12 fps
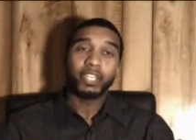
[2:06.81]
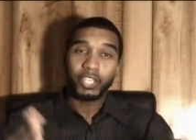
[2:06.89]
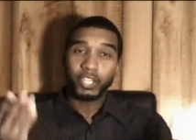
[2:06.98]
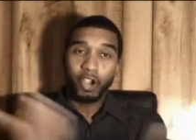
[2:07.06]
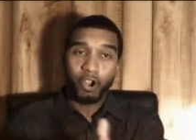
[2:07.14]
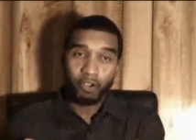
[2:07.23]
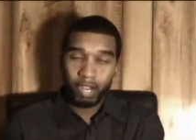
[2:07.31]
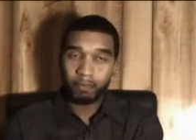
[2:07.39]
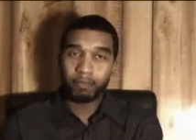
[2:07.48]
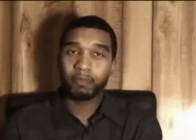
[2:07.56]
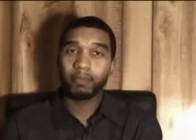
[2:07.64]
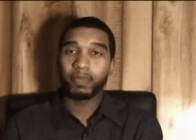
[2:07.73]

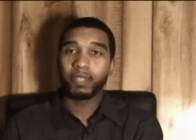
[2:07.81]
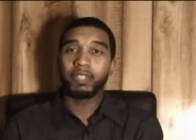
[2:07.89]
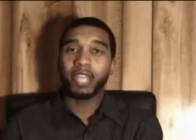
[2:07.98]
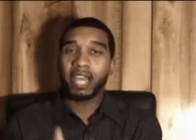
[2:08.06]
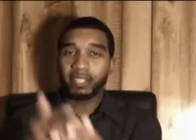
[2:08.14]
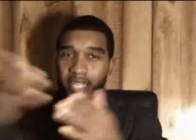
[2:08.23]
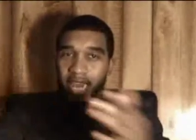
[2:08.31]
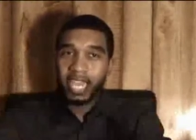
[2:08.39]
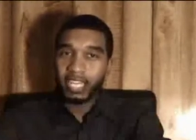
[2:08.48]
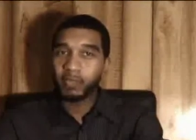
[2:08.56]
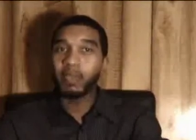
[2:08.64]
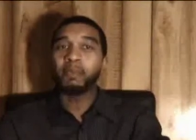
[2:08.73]
Europe, now
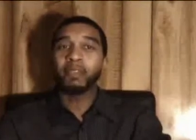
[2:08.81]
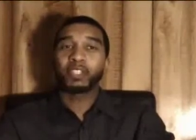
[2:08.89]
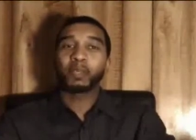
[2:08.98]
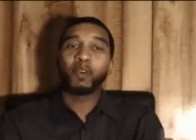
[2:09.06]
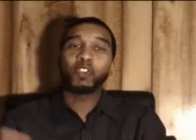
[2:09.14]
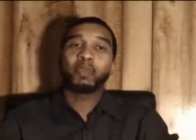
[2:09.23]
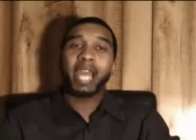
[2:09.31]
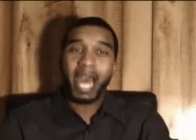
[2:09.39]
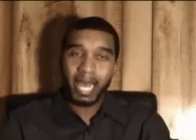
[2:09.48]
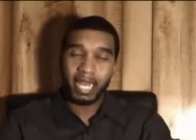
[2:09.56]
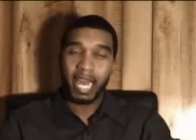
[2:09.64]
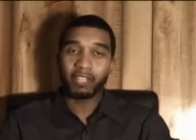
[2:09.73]
today these people are supposed to be
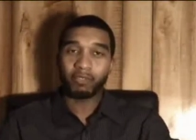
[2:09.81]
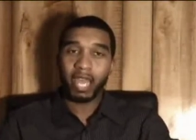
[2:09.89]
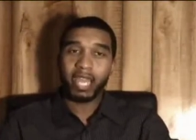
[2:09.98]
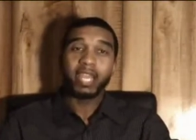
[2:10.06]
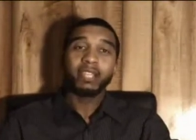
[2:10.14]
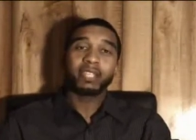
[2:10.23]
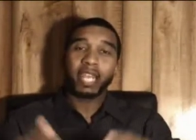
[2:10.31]
allies, right?